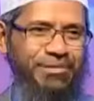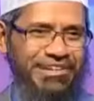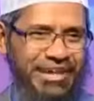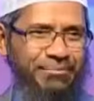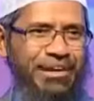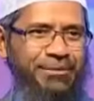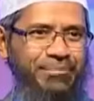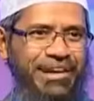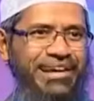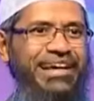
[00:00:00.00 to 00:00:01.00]
the complete statement
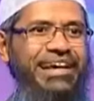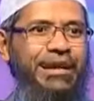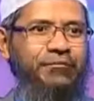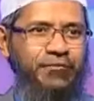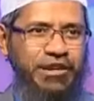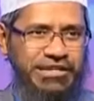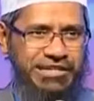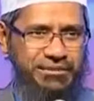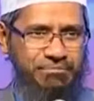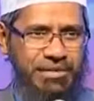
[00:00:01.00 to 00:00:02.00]
I made, if
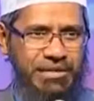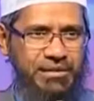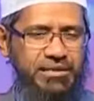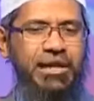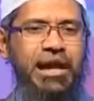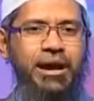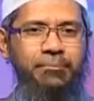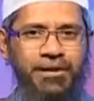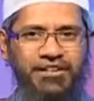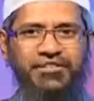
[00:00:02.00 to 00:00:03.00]
Christian means
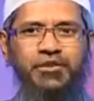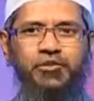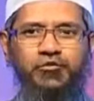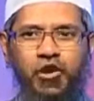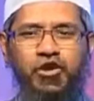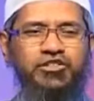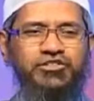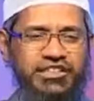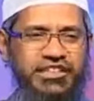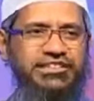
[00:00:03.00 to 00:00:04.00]
a person who
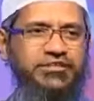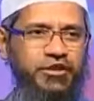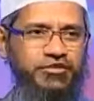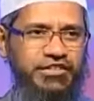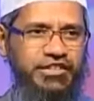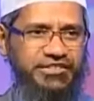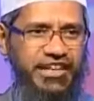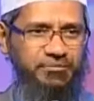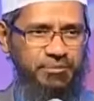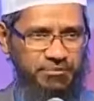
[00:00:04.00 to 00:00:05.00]
follows the teachings of
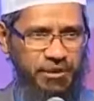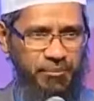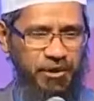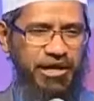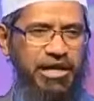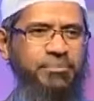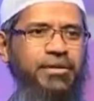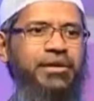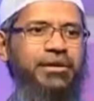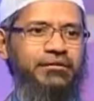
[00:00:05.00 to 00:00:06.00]
Jesus Christ, peace be upon
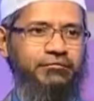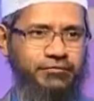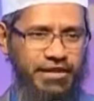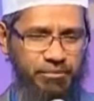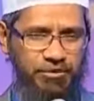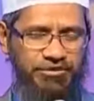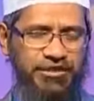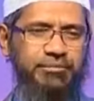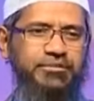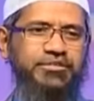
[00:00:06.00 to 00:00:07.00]
him, we
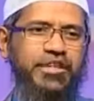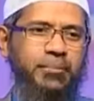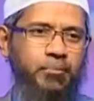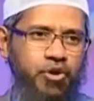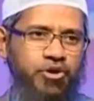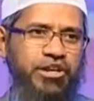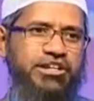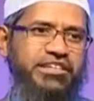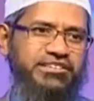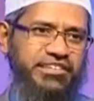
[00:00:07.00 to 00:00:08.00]
Muslims are more
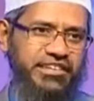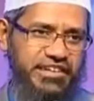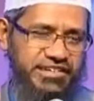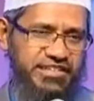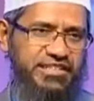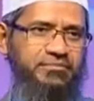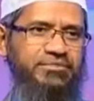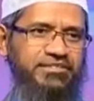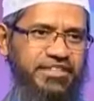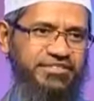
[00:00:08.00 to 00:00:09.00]
Christian than the Christian
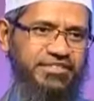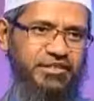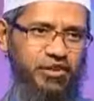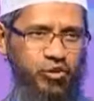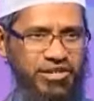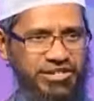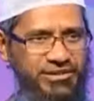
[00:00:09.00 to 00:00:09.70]
themselves. Yes, sister, your